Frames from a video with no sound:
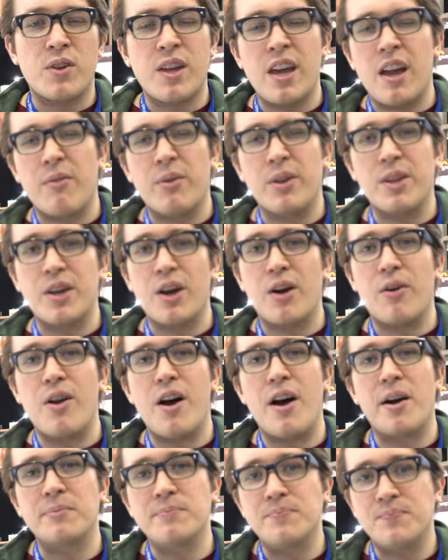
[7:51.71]
Can't really go
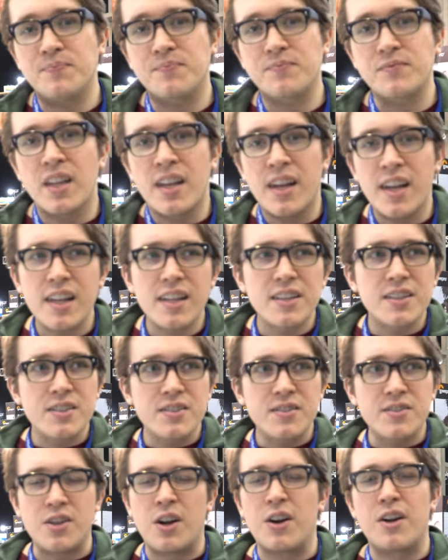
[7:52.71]
wrong.
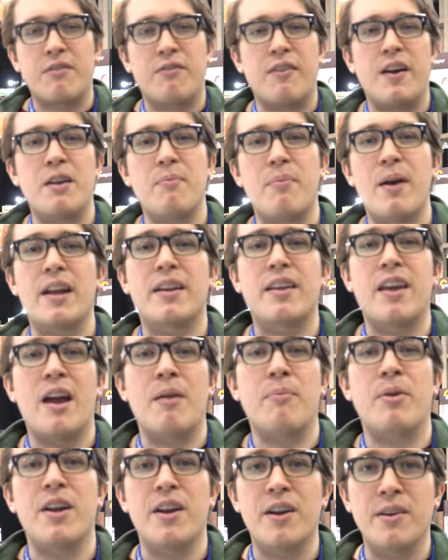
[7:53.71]
It's hard to find a bad
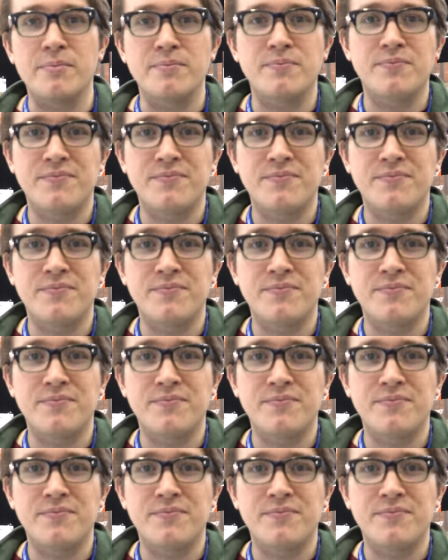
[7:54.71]
camera here.